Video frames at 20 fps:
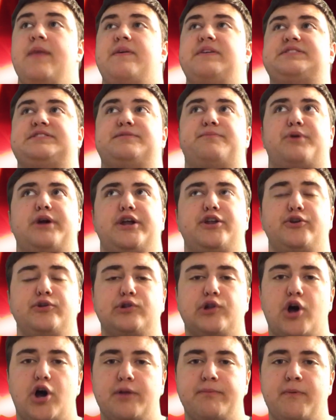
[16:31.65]
This is a brand
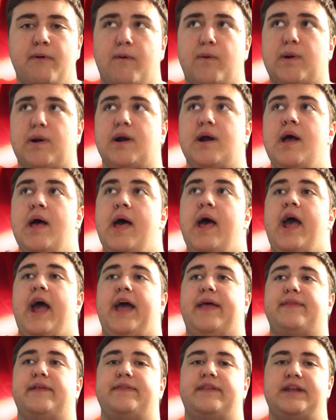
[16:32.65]
new lawnmower.
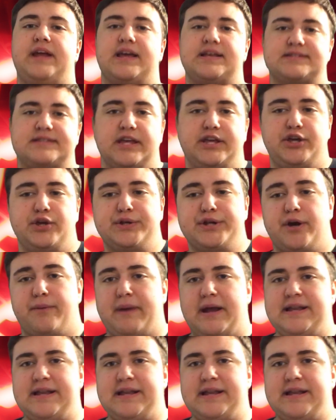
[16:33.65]
And then the next thing you know,